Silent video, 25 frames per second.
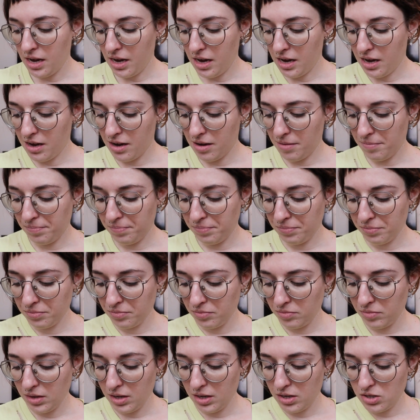
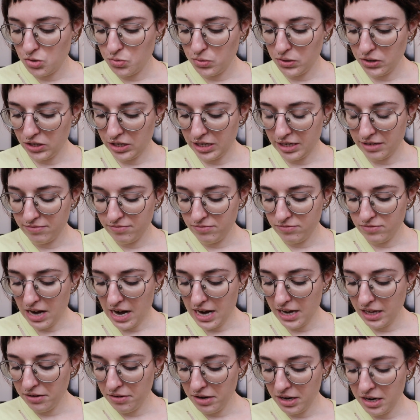It's real good.
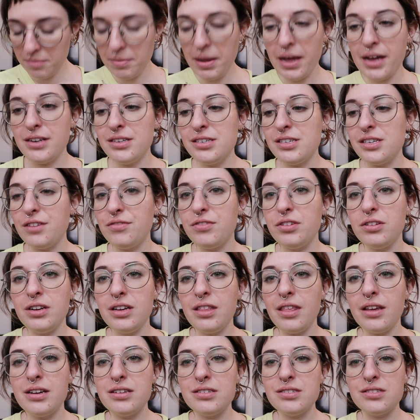Highly recommend if you
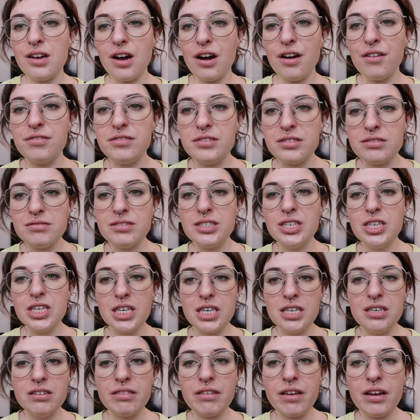need like soft,
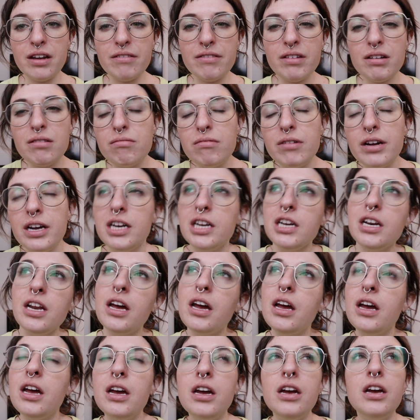good, kind of like rainy
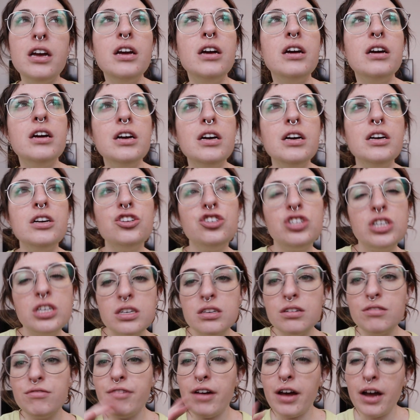day,
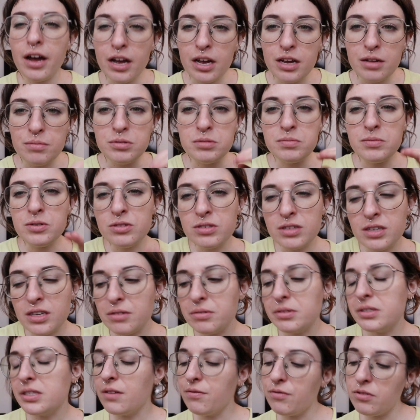chill vibes music
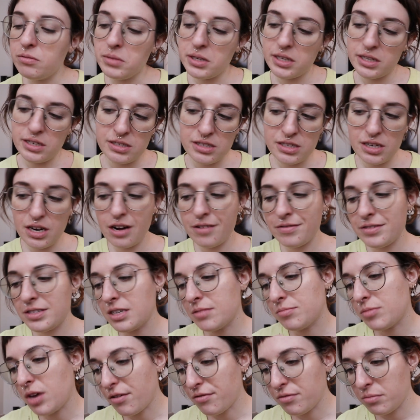with some familiar stuff and
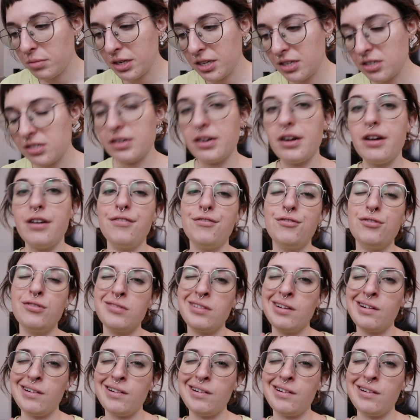some not familiar stuff.